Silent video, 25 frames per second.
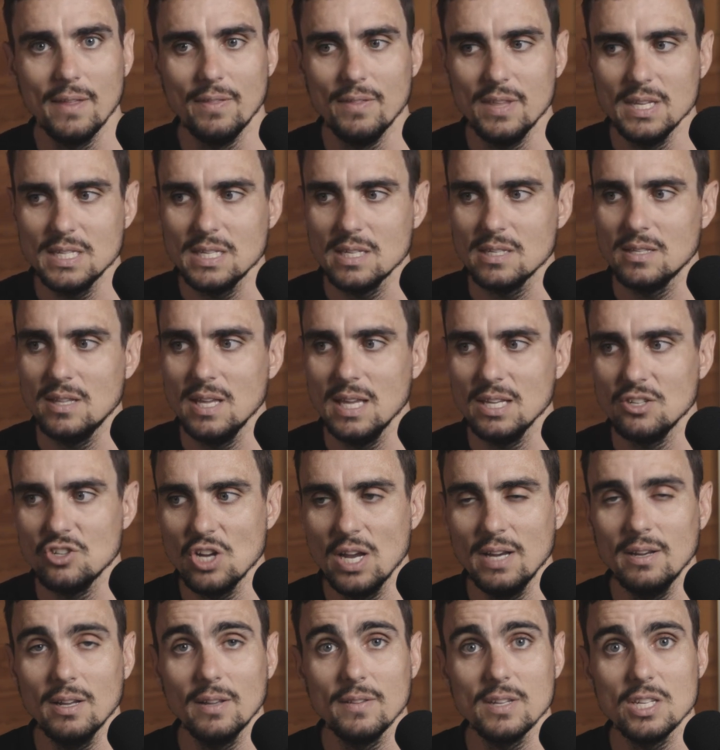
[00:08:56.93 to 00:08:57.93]
This is the
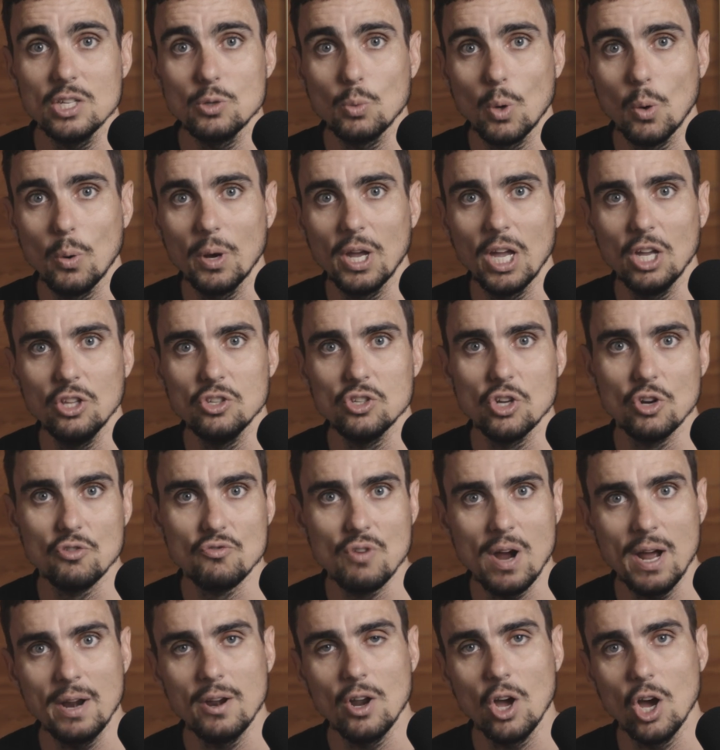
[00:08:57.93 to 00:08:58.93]
agenda. This is what we're going to
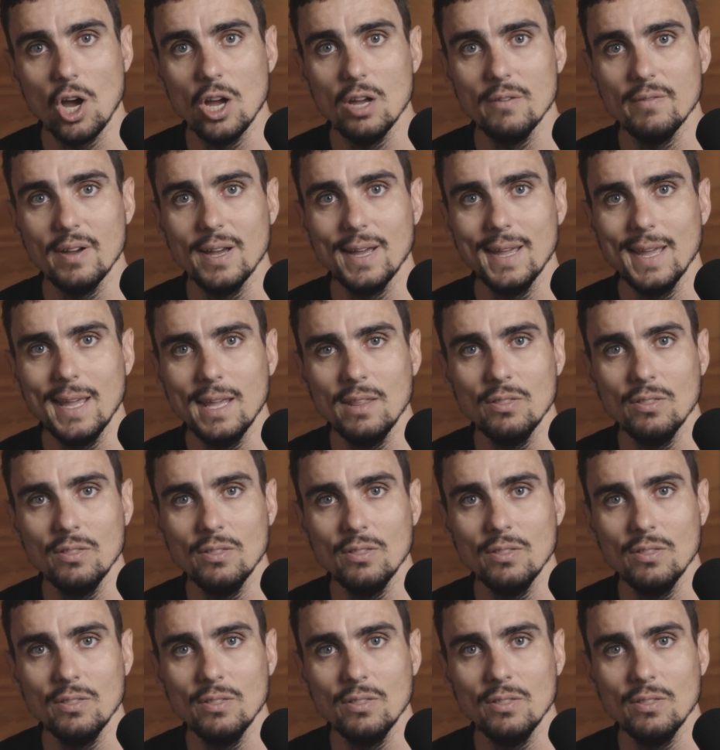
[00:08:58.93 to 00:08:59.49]
run over